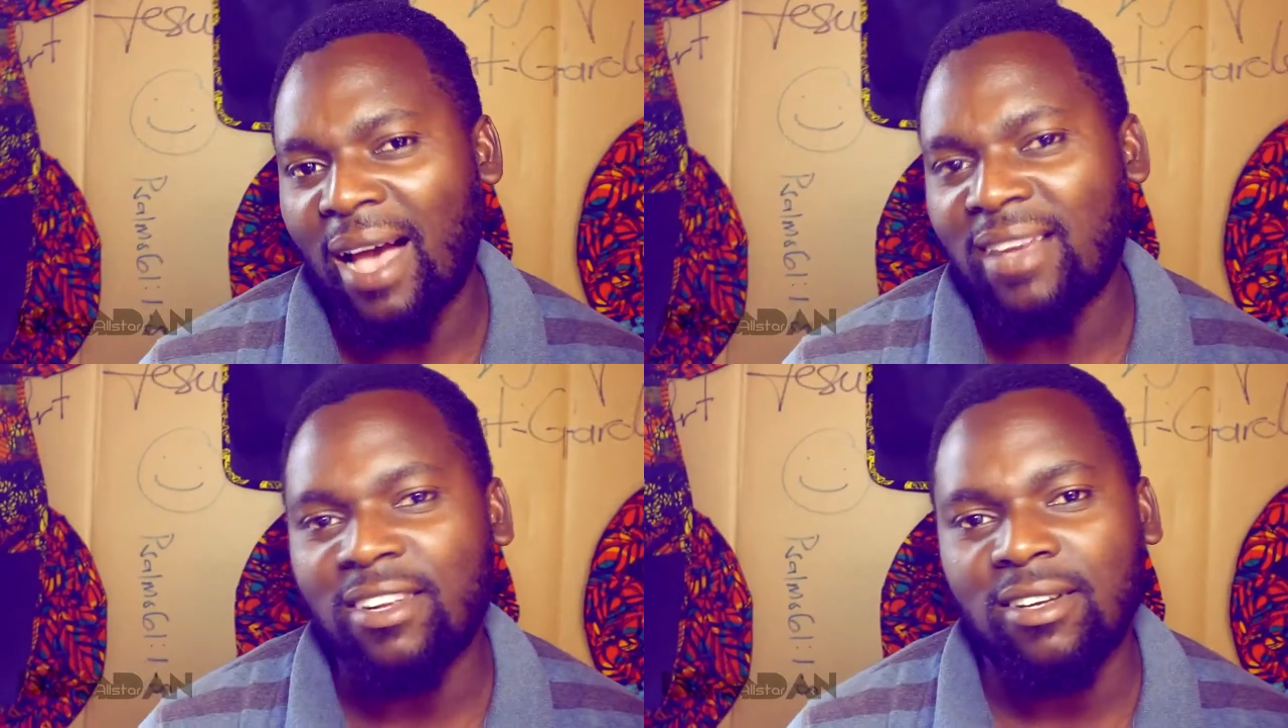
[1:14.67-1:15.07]

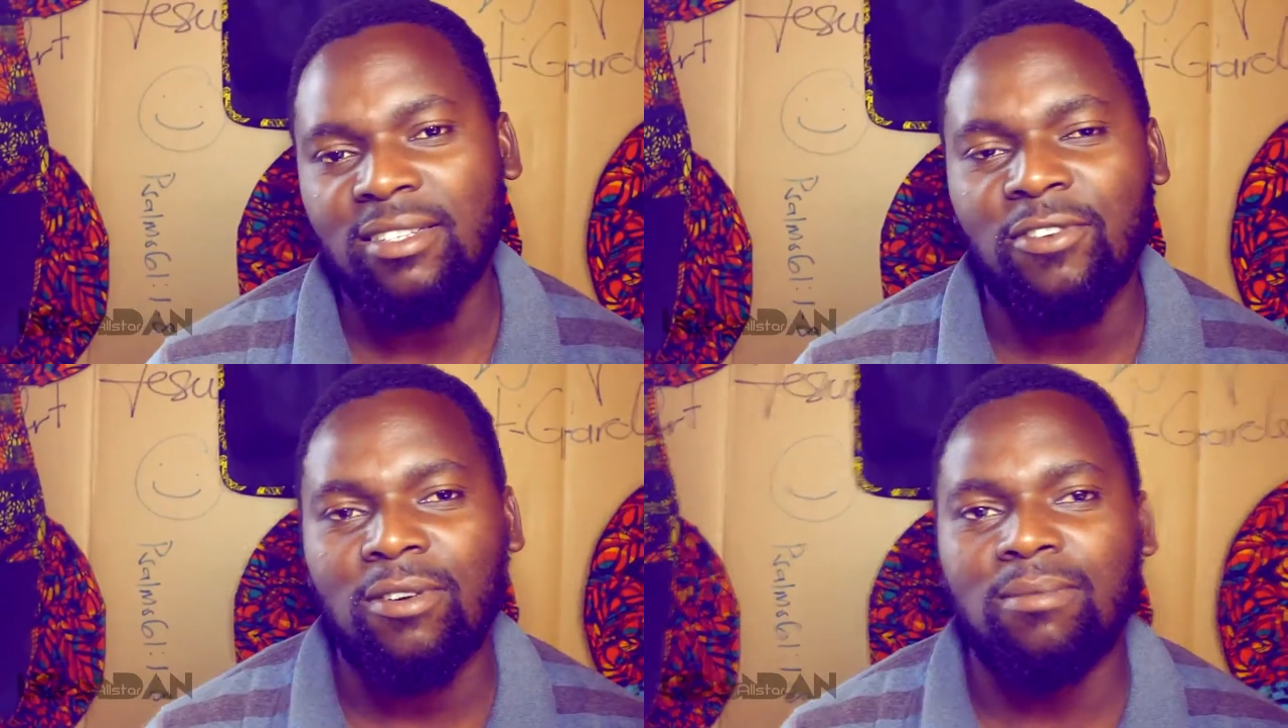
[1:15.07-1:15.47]

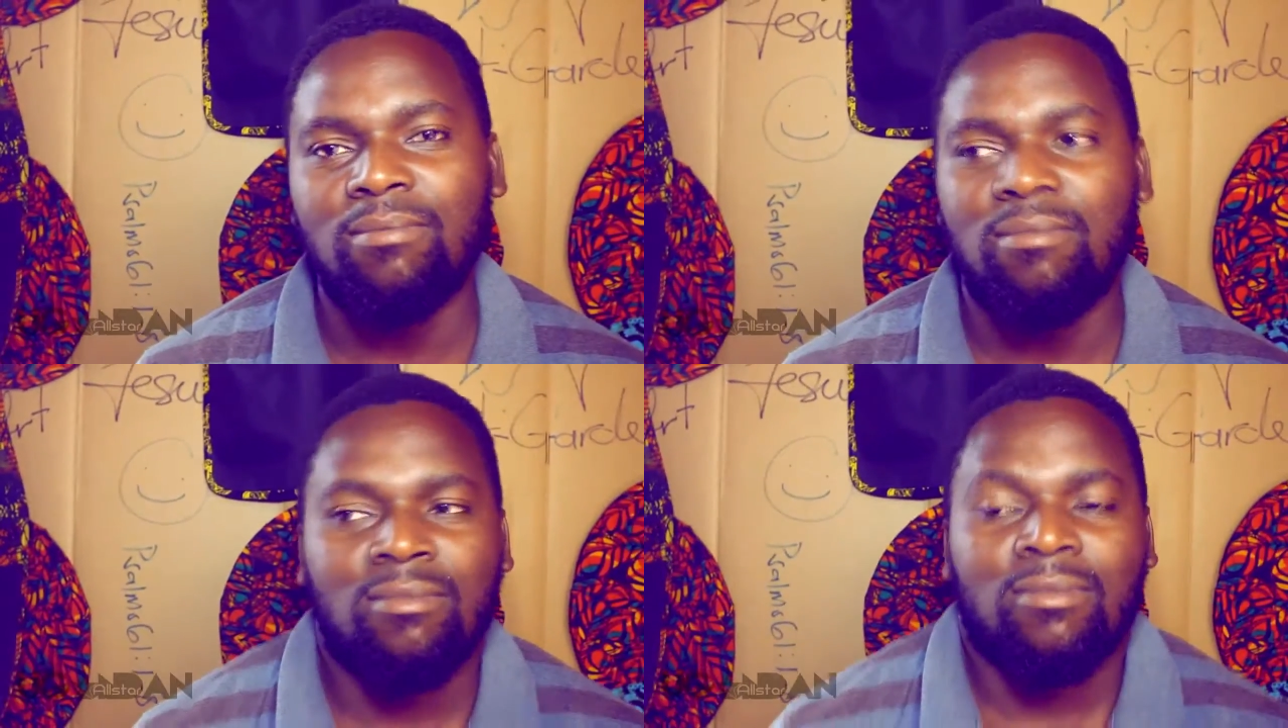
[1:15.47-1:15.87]
ideas
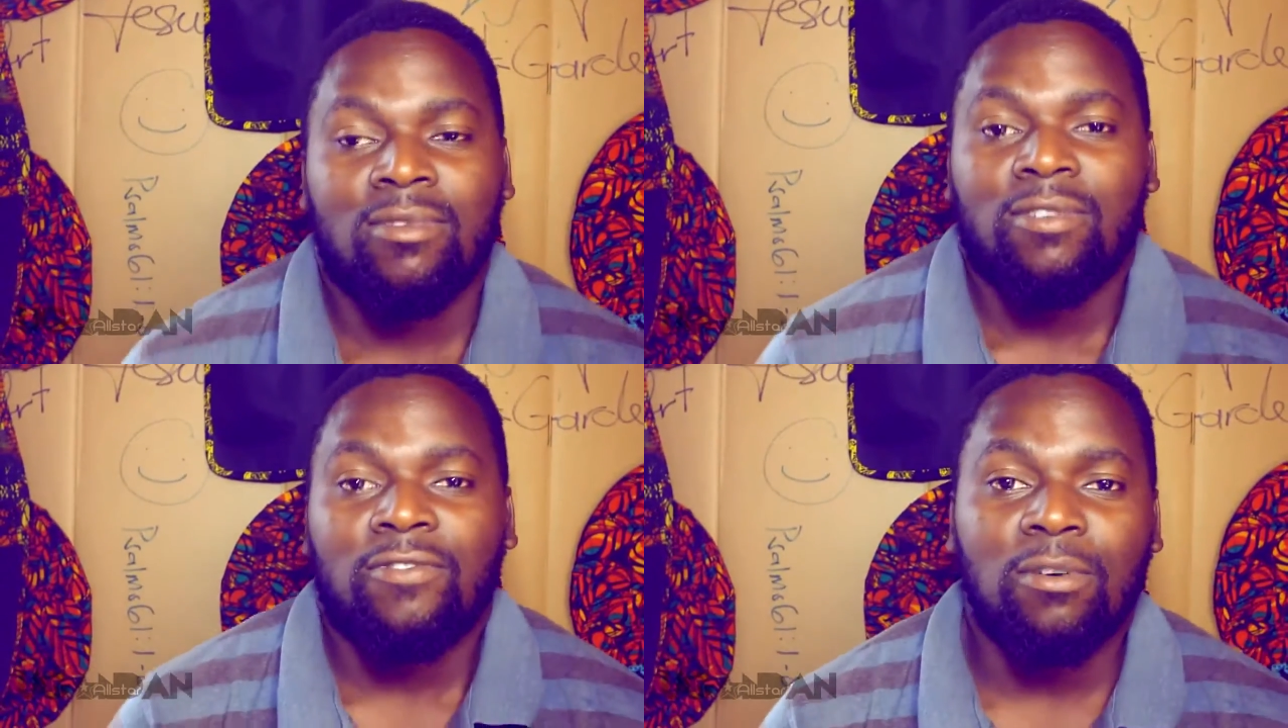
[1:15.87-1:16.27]

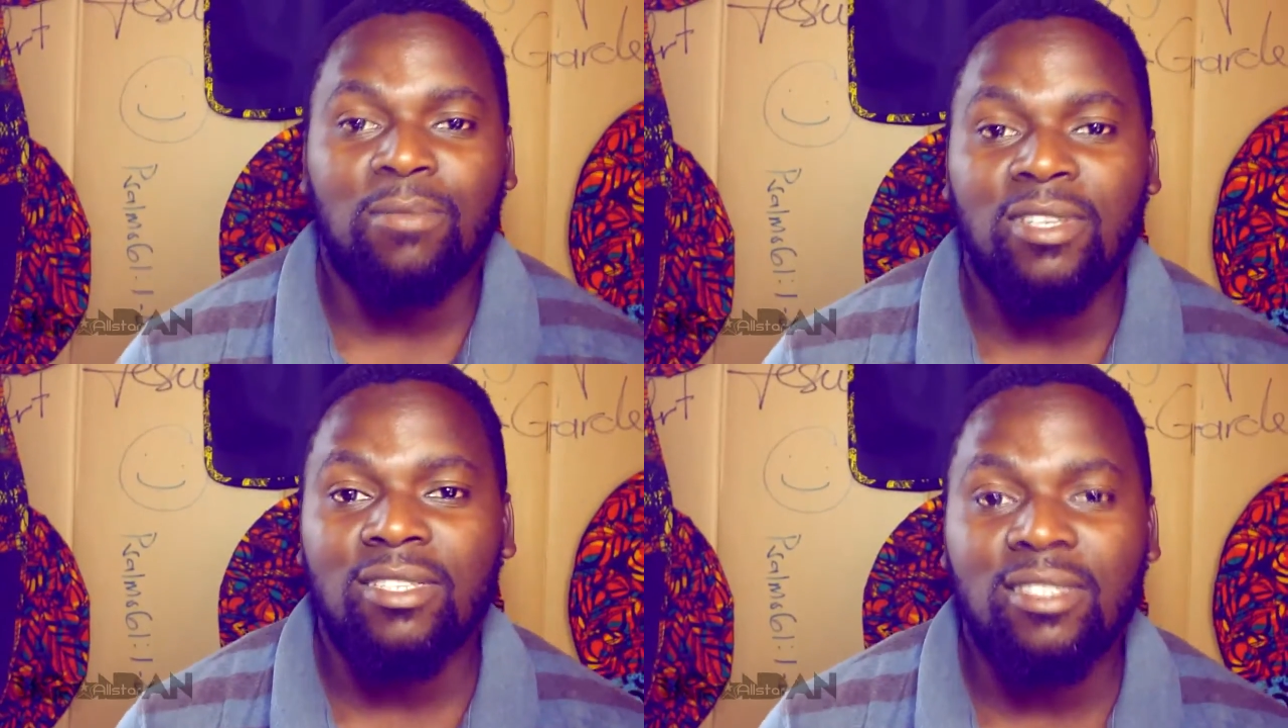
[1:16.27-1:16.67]

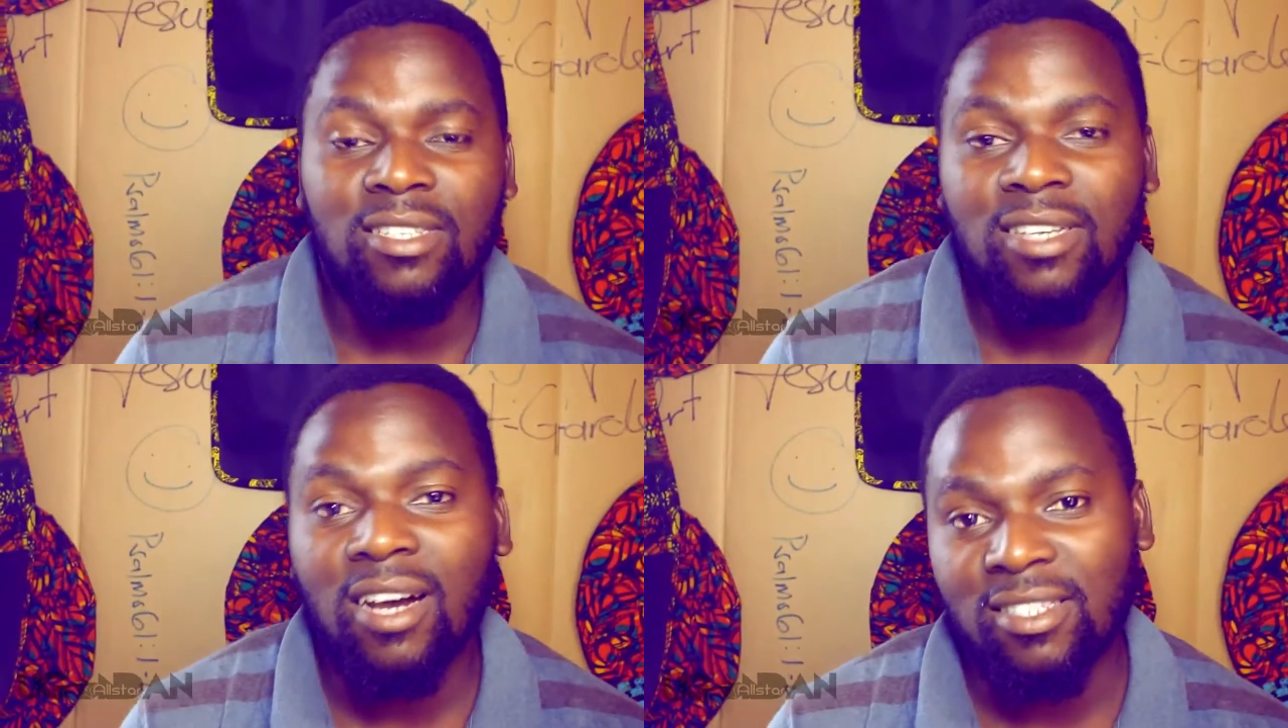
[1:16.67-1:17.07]
from
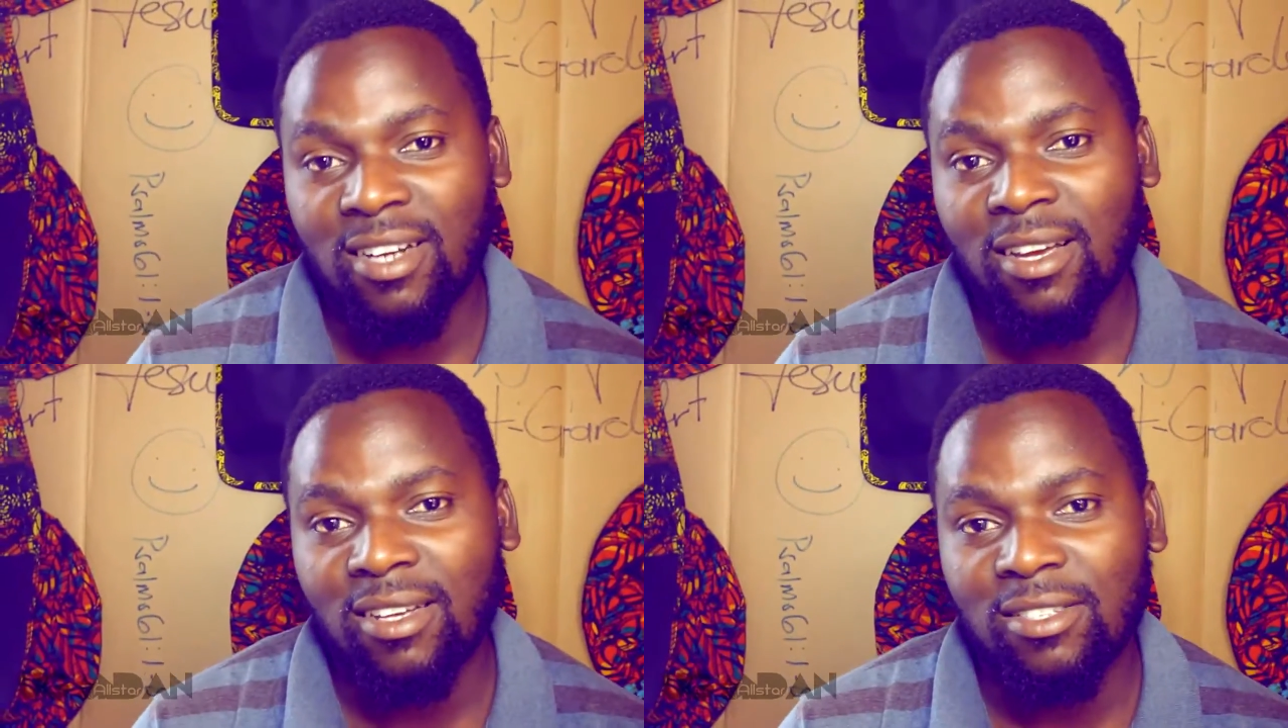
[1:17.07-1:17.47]
this car
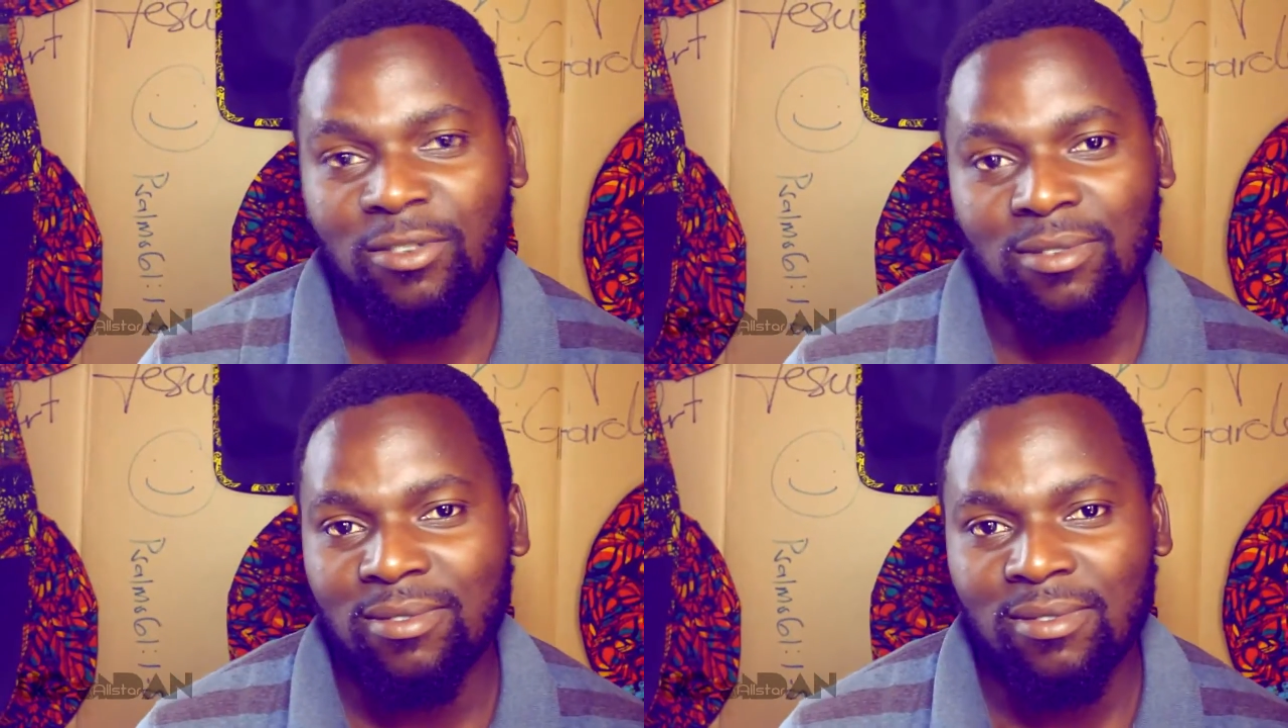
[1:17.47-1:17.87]
tire. So